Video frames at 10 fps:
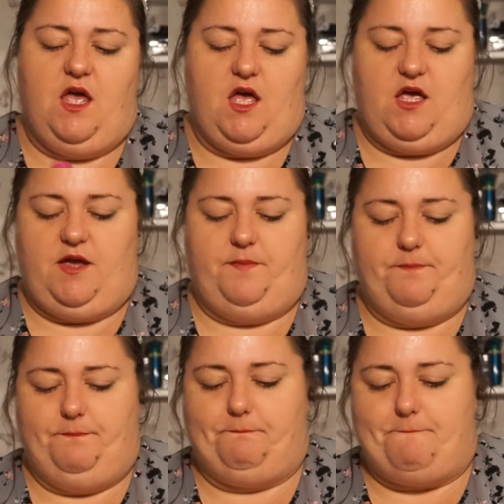
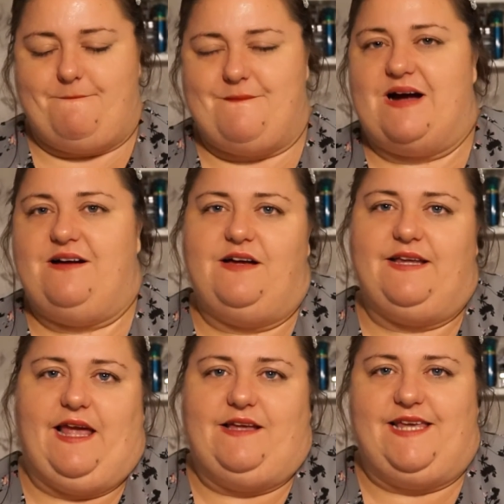
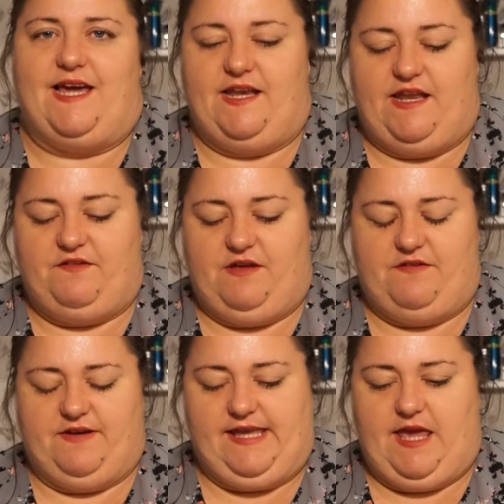Again,
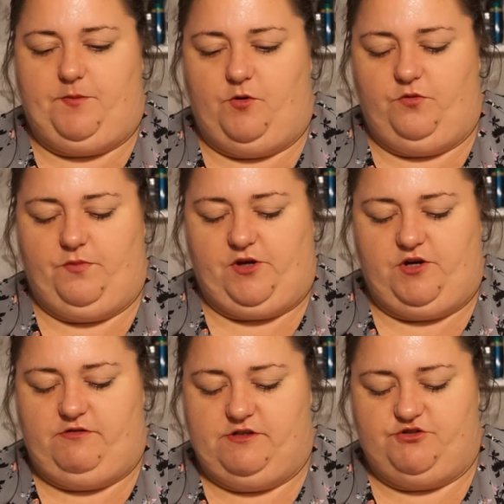if I keep up with my
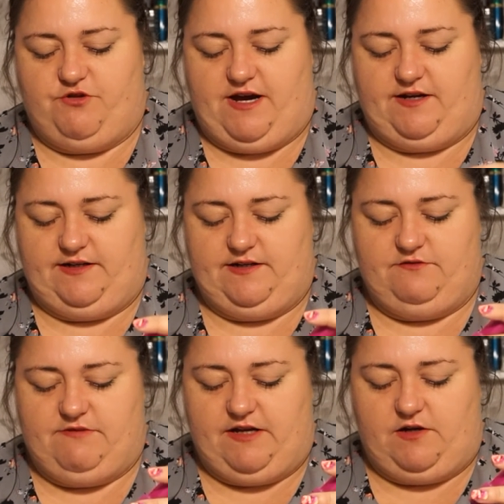current track
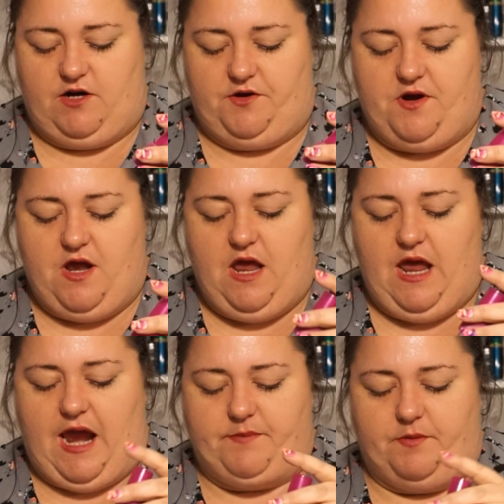record,
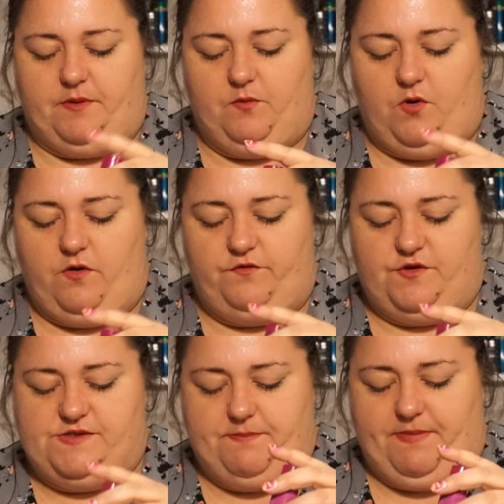I probably won't have
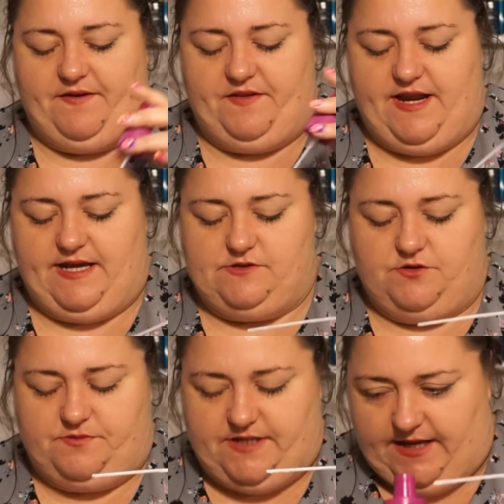used it by the next
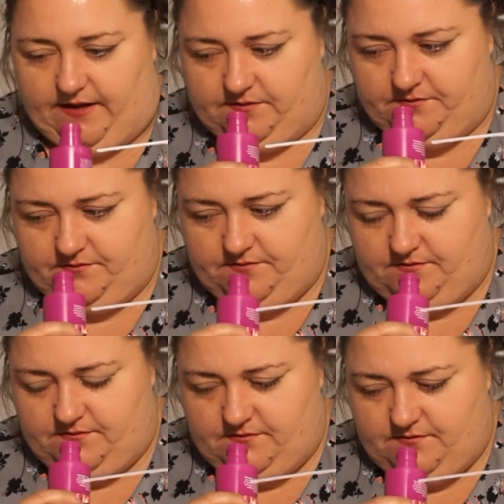update.
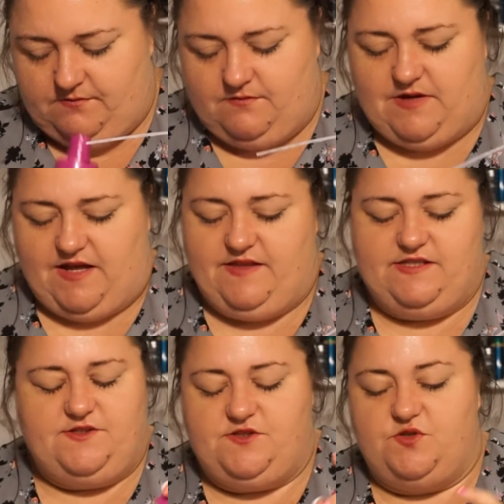And
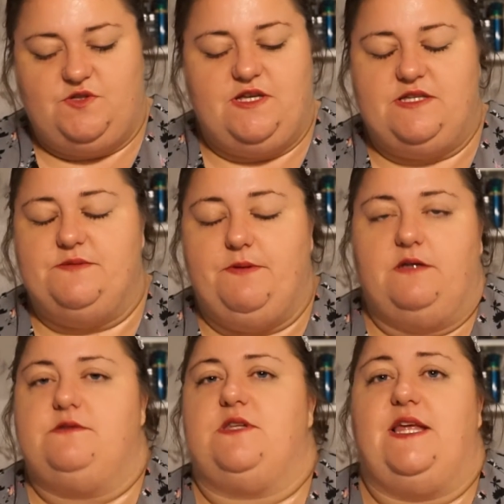this just, it
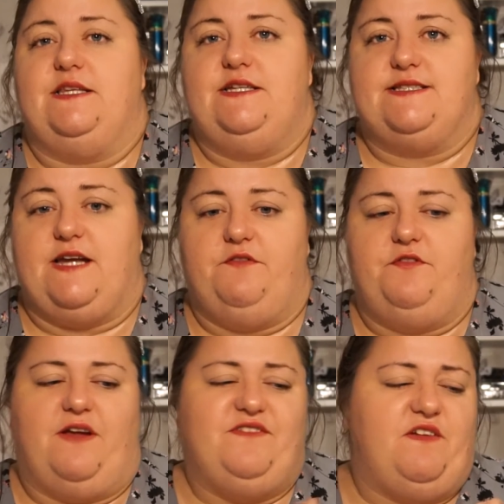smells like Lee
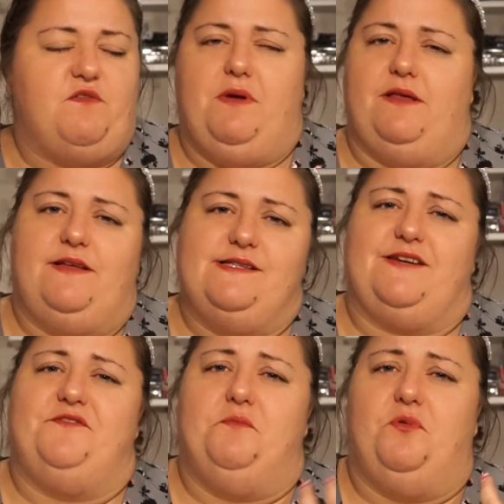Stafford. I've never met Lee
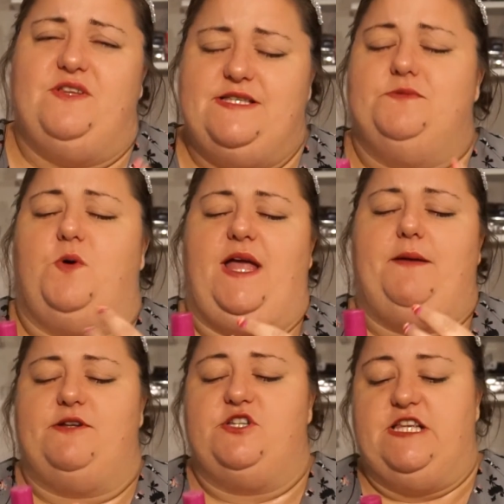Stafford, but this is what I
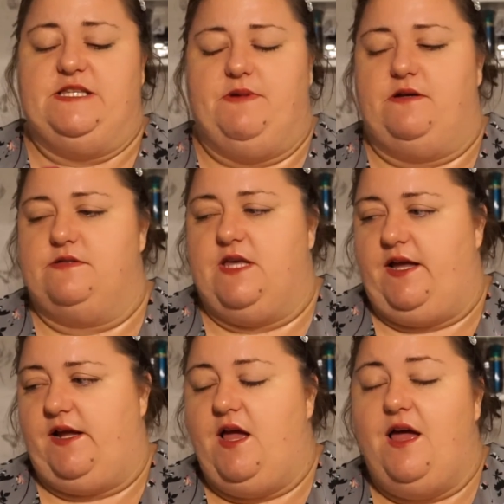imagine he smells like.